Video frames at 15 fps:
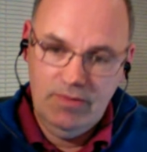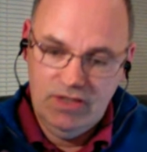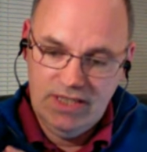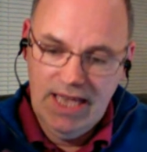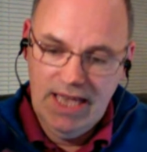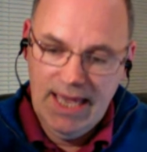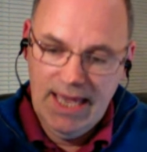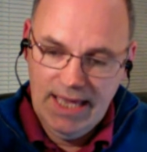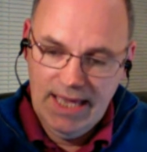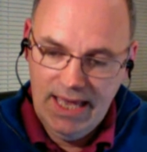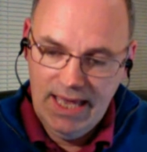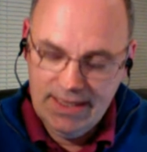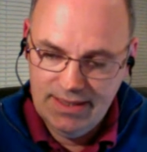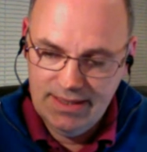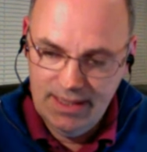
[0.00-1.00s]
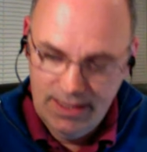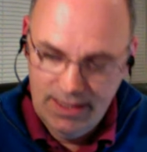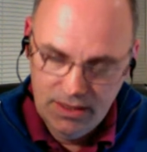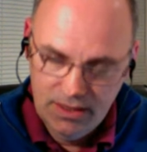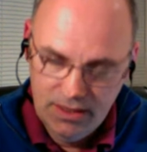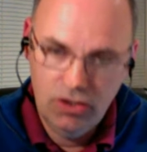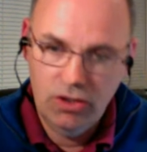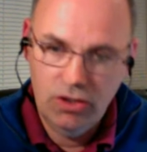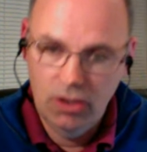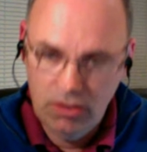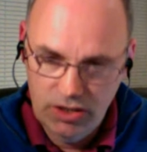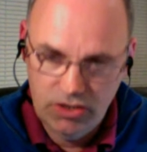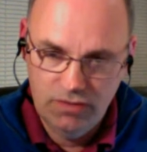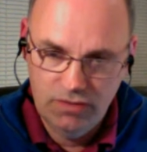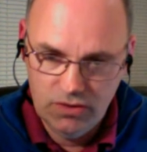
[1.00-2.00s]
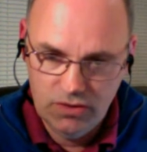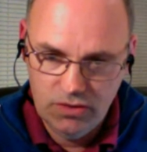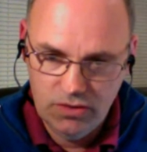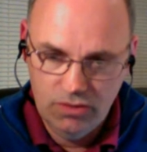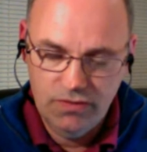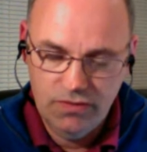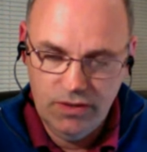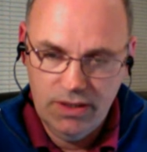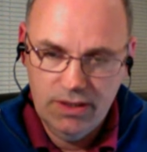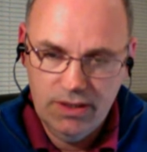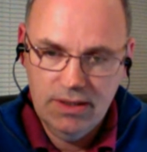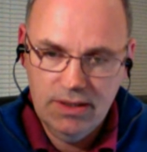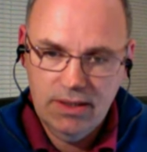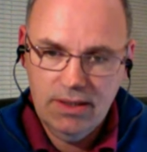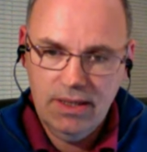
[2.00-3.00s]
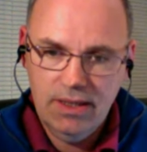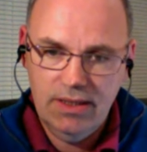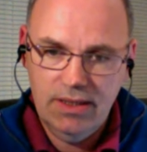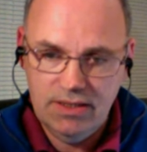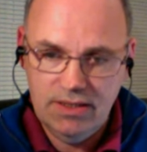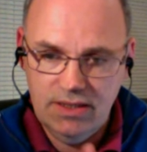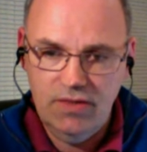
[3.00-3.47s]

Zach has the knowledge of photography. Correct. And yeah.